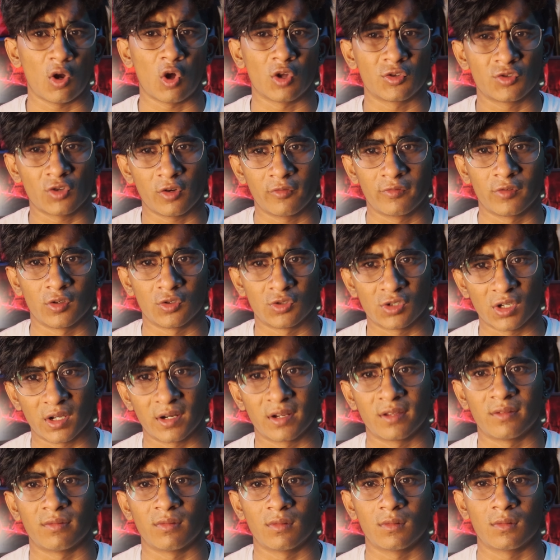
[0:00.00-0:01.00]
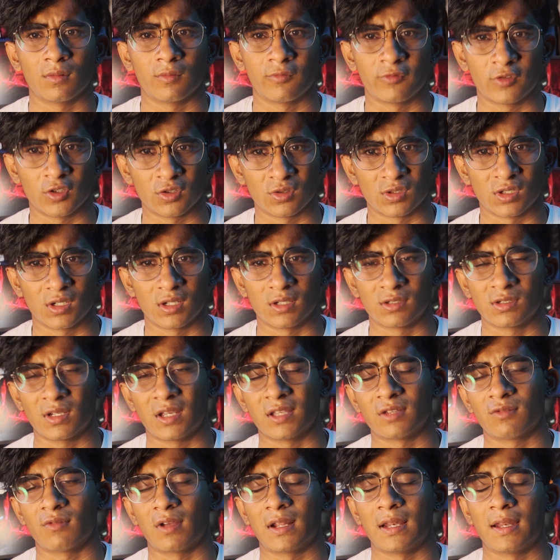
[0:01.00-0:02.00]
lots of features
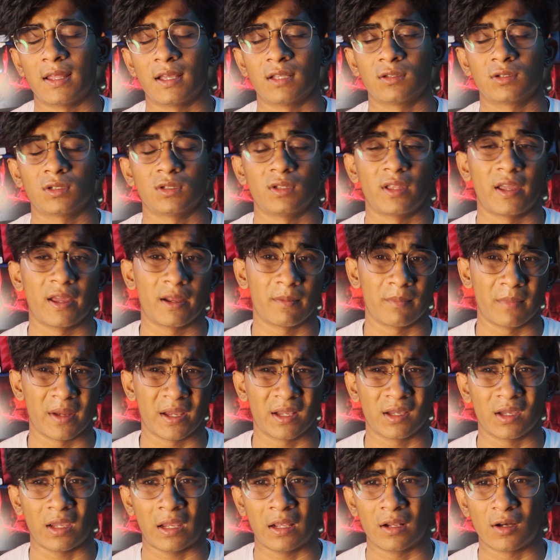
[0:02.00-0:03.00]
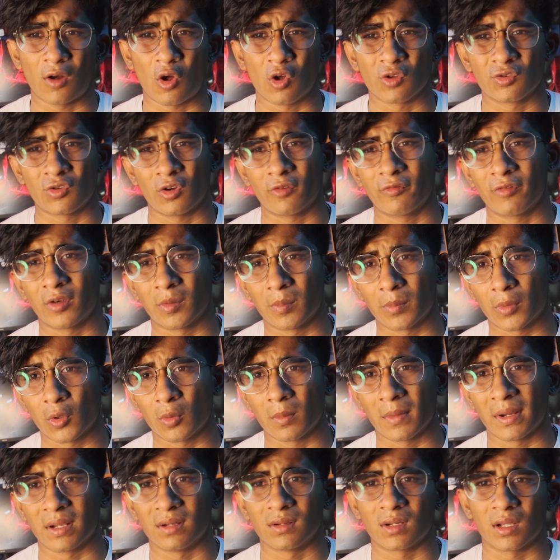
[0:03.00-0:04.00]
as well as they are making lots of
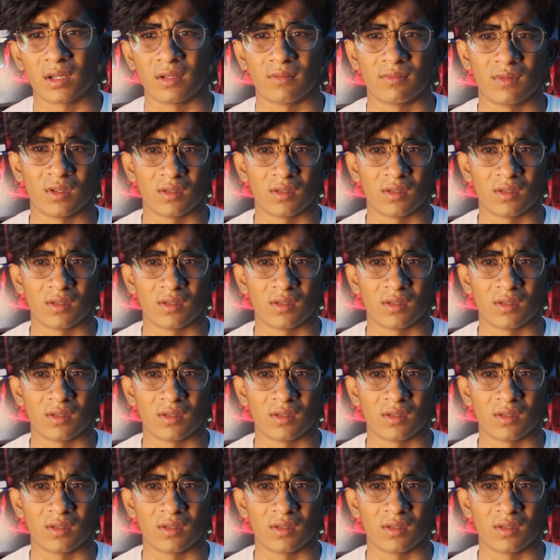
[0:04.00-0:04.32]
improvement in